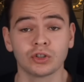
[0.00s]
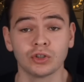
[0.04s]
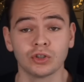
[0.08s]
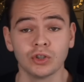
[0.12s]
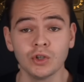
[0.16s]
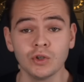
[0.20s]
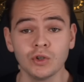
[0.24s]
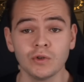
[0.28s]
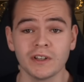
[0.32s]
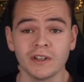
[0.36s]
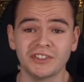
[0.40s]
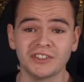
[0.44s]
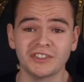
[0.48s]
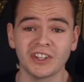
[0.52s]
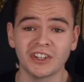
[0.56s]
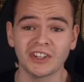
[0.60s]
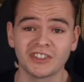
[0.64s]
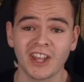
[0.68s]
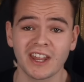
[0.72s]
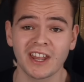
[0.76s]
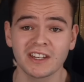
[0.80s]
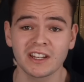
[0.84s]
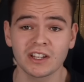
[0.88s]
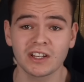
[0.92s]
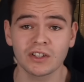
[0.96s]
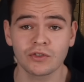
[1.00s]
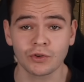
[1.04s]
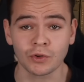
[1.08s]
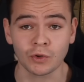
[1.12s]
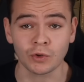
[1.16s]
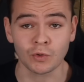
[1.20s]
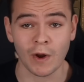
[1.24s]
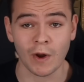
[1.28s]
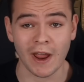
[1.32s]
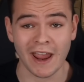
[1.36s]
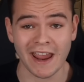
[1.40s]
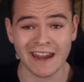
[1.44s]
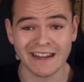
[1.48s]
The crew is descending
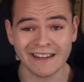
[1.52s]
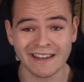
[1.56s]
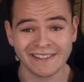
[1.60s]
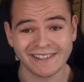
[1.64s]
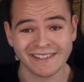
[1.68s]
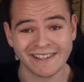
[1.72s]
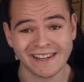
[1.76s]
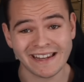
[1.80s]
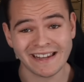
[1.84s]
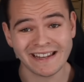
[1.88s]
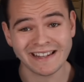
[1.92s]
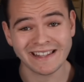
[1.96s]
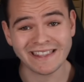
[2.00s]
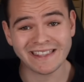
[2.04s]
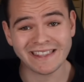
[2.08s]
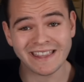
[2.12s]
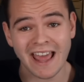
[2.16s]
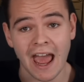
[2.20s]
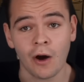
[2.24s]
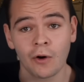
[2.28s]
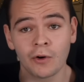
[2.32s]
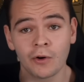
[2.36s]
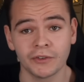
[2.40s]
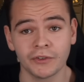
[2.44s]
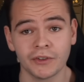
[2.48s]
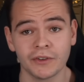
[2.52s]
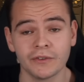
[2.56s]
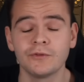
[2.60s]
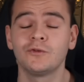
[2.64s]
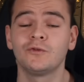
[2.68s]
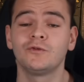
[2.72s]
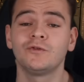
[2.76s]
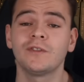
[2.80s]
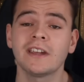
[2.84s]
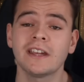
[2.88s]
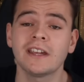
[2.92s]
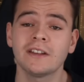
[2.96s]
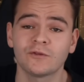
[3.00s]
through 18,000
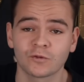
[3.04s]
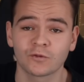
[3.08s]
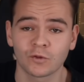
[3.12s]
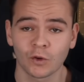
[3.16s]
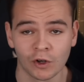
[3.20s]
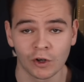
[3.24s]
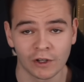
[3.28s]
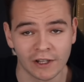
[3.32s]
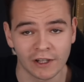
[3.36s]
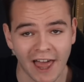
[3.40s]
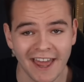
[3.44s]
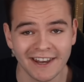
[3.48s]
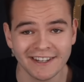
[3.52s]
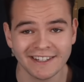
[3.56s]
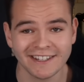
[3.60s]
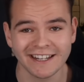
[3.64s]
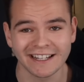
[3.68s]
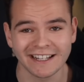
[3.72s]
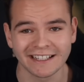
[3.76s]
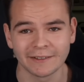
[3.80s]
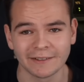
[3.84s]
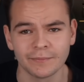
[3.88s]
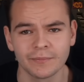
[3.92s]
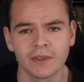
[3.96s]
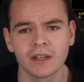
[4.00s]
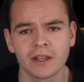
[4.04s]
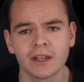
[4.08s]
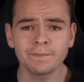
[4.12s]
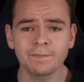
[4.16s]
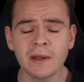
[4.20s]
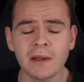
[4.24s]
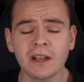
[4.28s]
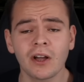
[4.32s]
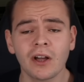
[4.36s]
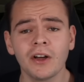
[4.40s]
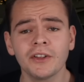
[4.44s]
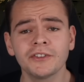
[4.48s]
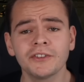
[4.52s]
feet for landing, and
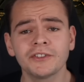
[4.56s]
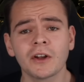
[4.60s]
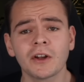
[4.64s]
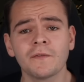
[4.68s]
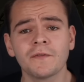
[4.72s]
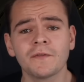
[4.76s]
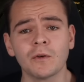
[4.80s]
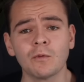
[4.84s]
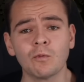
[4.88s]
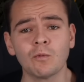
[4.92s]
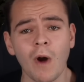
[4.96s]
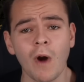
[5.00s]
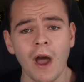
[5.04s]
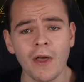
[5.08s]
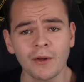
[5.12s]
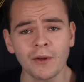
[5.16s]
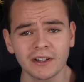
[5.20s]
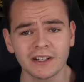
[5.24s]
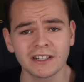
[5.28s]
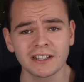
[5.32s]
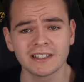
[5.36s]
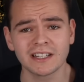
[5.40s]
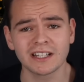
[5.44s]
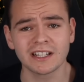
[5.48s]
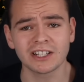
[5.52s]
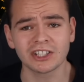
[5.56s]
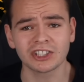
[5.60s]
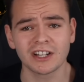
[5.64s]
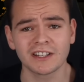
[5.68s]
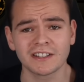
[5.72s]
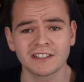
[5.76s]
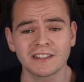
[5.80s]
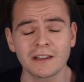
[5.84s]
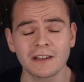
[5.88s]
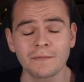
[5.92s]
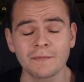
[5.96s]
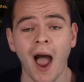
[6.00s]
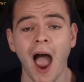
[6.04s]
because of the weather
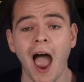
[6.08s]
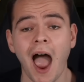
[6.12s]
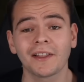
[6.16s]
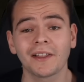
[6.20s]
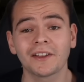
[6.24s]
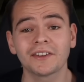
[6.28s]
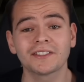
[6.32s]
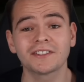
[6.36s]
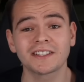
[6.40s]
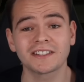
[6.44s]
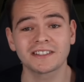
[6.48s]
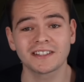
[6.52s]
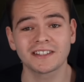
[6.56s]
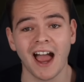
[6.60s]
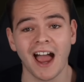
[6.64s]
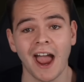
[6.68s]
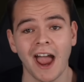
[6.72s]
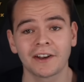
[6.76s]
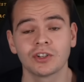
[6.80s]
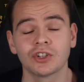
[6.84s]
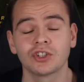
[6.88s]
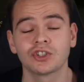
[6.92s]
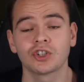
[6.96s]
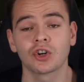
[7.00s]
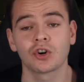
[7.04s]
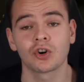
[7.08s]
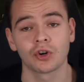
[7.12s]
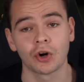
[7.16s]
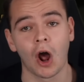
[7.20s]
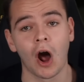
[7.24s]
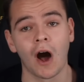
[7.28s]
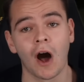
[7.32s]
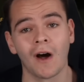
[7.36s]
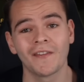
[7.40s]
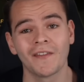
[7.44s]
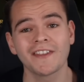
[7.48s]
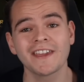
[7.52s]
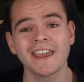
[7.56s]
conditions, the pilots decide to turn
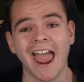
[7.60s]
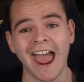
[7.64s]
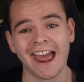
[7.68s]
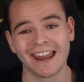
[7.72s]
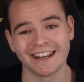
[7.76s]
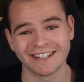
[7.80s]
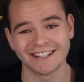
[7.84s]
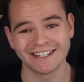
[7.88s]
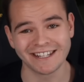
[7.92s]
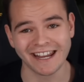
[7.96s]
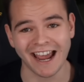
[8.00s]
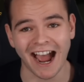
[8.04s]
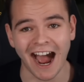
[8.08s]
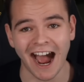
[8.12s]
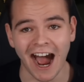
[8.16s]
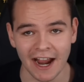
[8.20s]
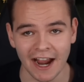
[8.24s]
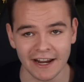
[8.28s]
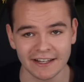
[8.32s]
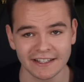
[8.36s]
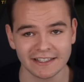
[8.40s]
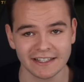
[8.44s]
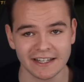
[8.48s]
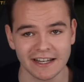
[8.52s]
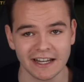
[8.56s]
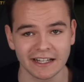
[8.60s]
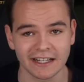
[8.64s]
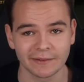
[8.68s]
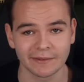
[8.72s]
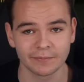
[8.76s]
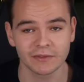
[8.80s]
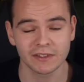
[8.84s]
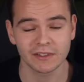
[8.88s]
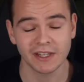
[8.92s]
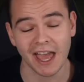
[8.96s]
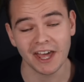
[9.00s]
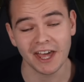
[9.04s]
on the anti-icing.